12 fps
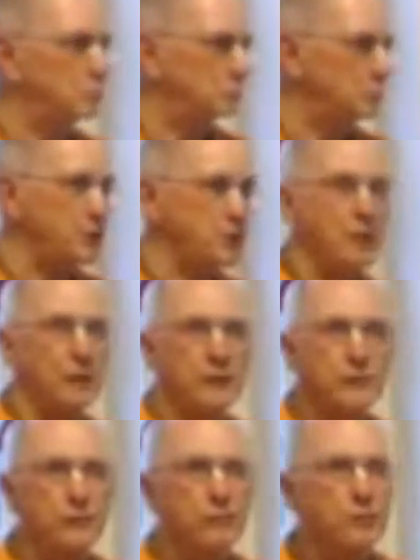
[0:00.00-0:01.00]

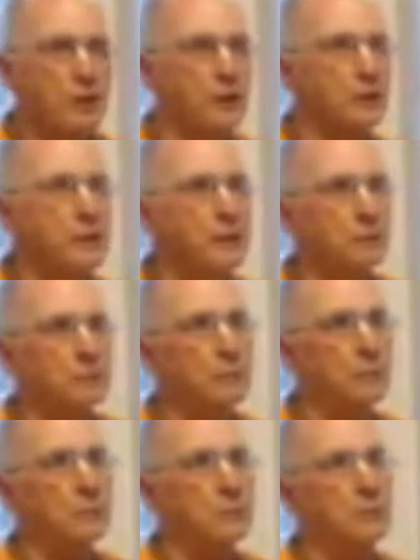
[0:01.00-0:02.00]
missionaries of charity, her
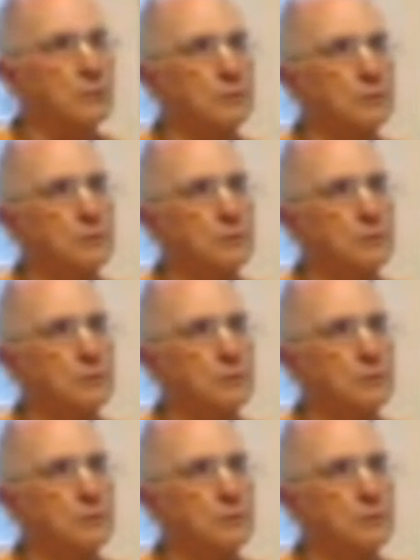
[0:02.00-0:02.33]
own,